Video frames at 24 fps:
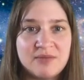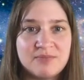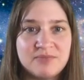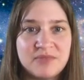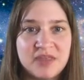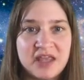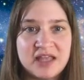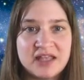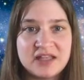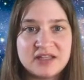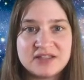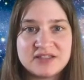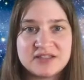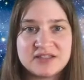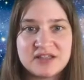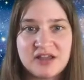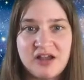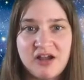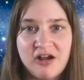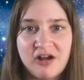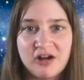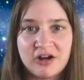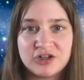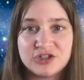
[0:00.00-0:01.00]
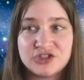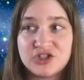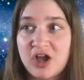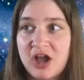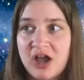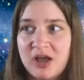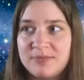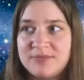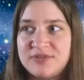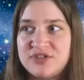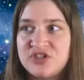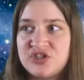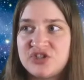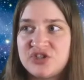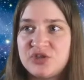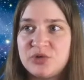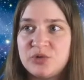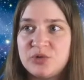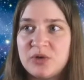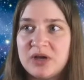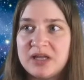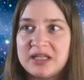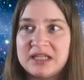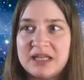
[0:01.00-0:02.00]
It's our jobs
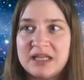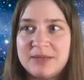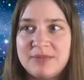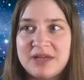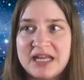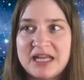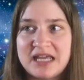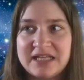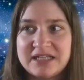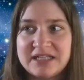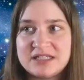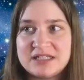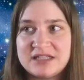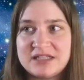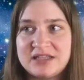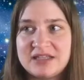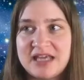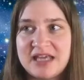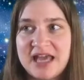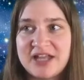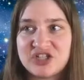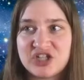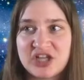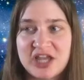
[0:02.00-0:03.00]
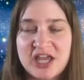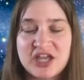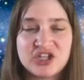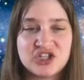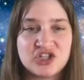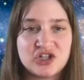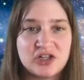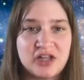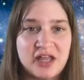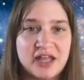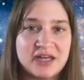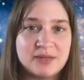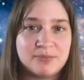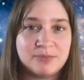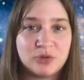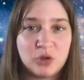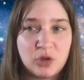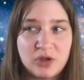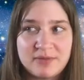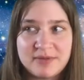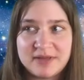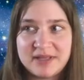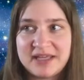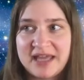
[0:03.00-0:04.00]
to eliminate the educational and
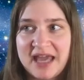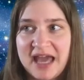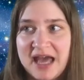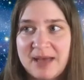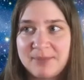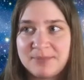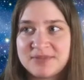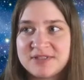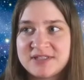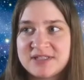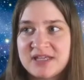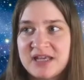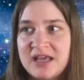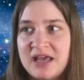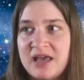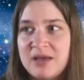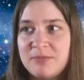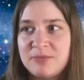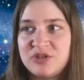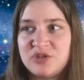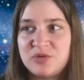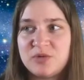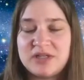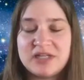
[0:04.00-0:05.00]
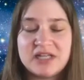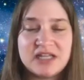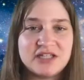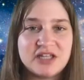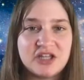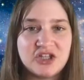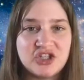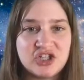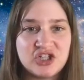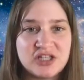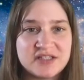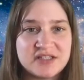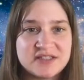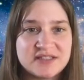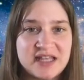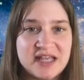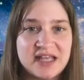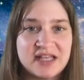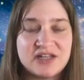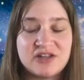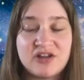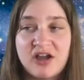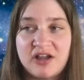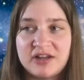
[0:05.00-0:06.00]
employment gaps between Indigenous
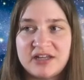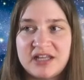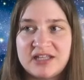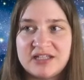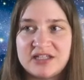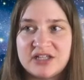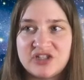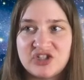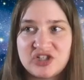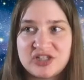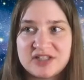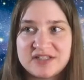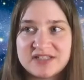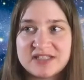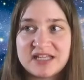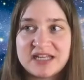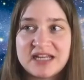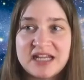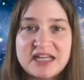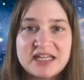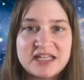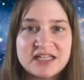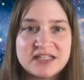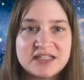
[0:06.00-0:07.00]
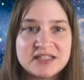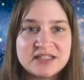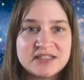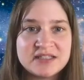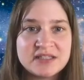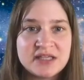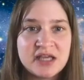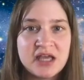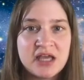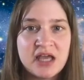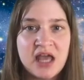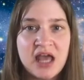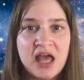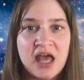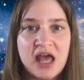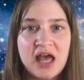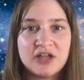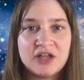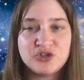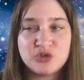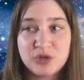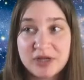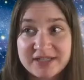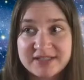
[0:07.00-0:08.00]
and non-Indigenous Canadians,
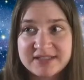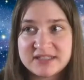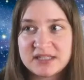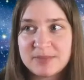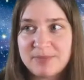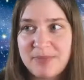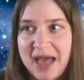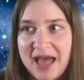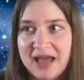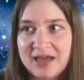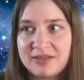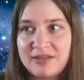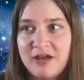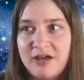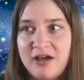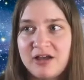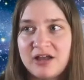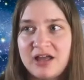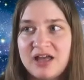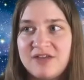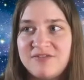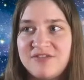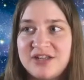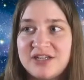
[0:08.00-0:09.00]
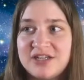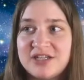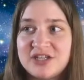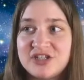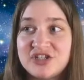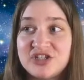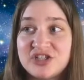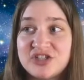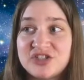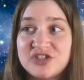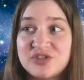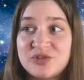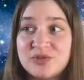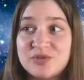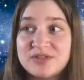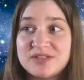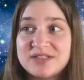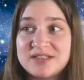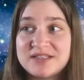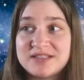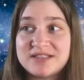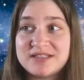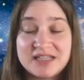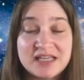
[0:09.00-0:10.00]
address the backlog of Indigenous
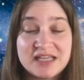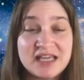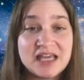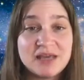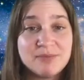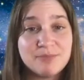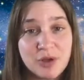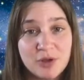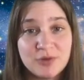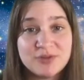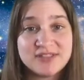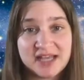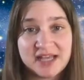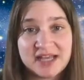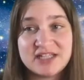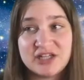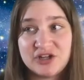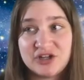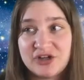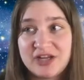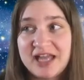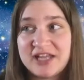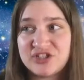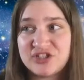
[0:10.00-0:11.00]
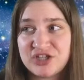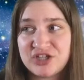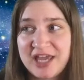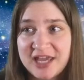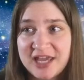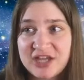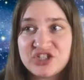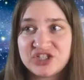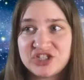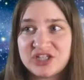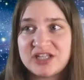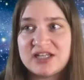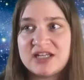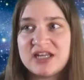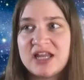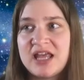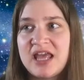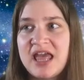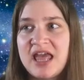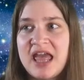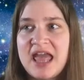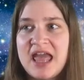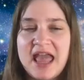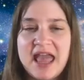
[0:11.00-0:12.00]
students seeking post-secondary education,
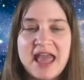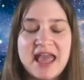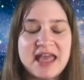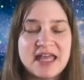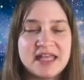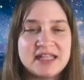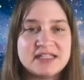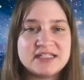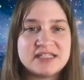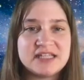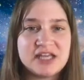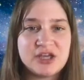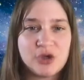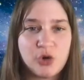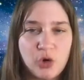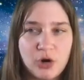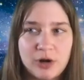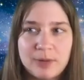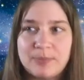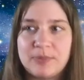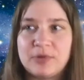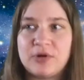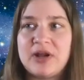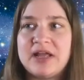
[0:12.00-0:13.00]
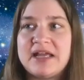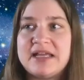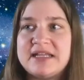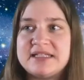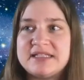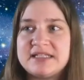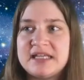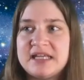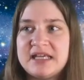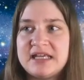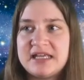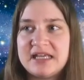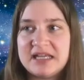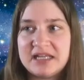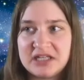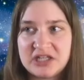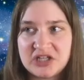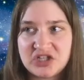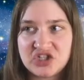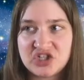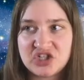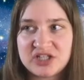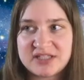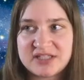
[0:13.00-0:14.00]
and incorporate
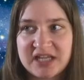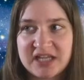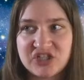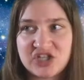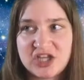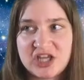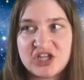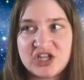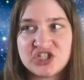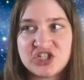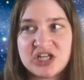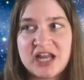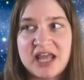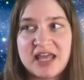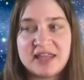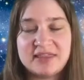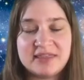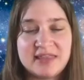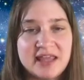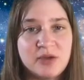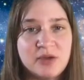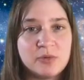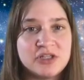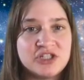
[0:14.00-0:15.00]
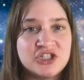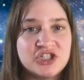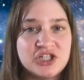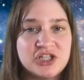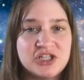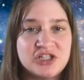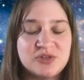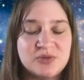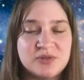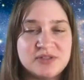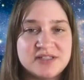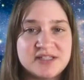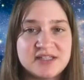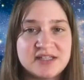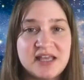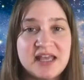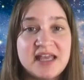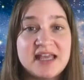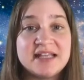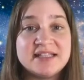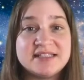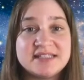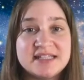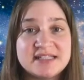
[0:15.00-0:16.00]
Indigenous education and language into its
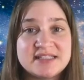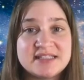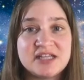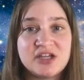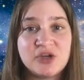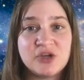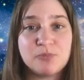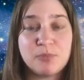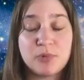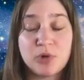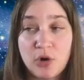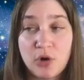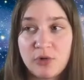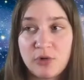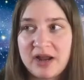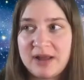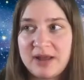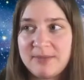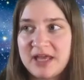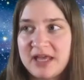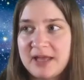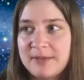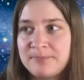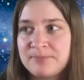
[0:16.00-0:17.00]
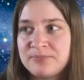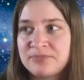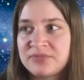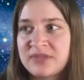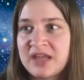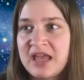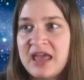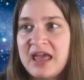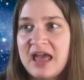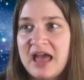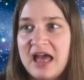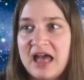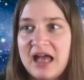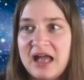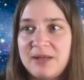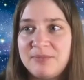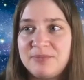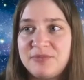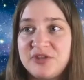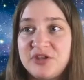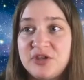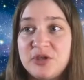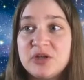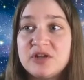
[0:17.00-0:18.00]
existing programming.
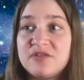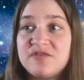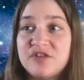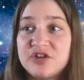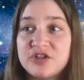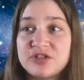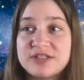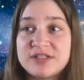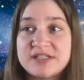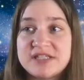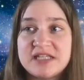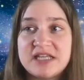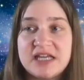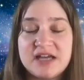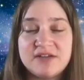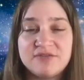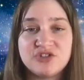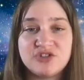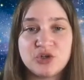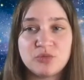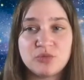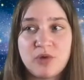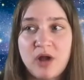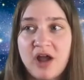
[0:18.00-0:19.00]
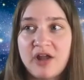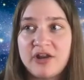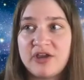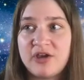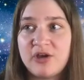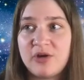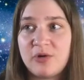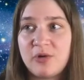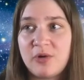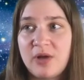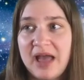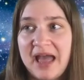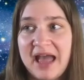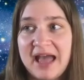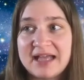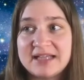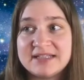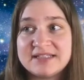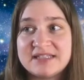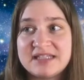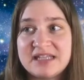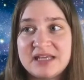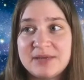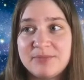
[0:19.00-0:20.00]
The University of Toronto
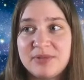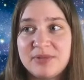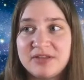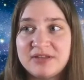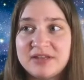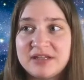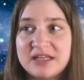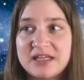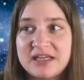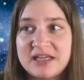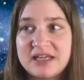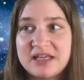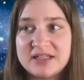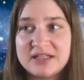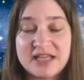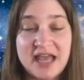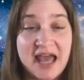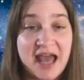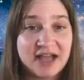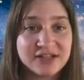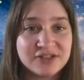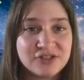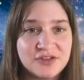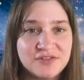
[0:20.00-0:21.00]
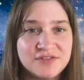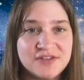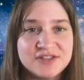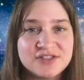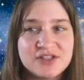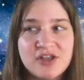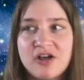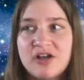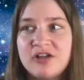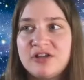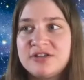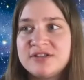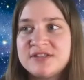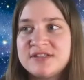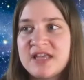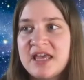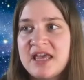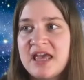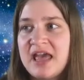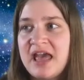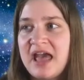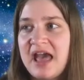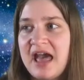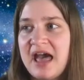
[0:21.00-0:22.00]
has the ability to act on these calls,
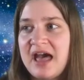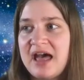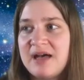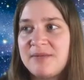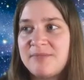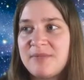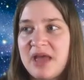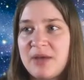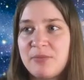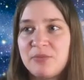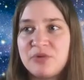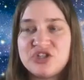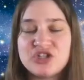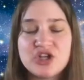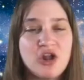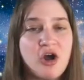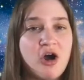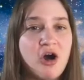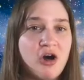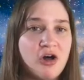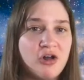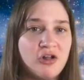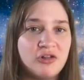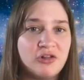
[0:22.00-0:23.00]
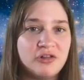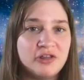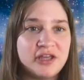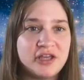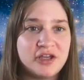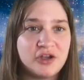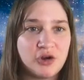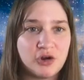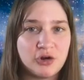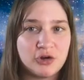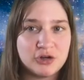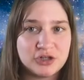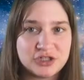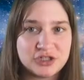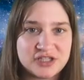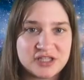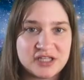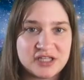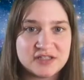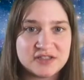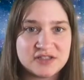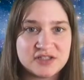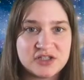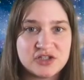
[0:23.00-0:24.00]
and we should all encourage
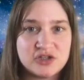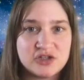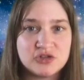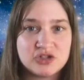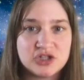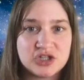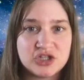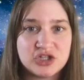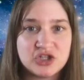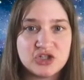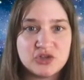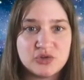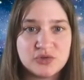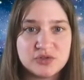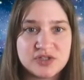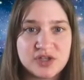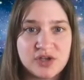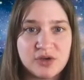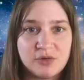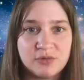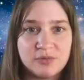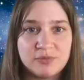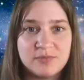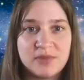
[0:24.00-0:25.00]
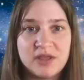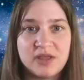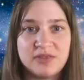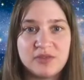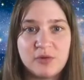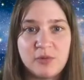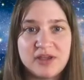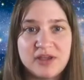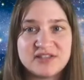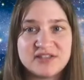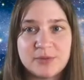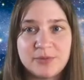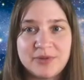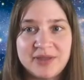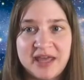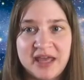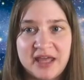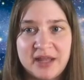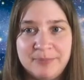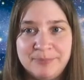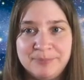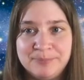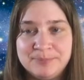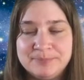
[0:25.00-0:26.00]
the institution to do so in the ways that we
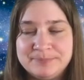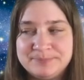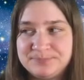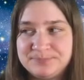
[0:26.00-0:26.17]
can.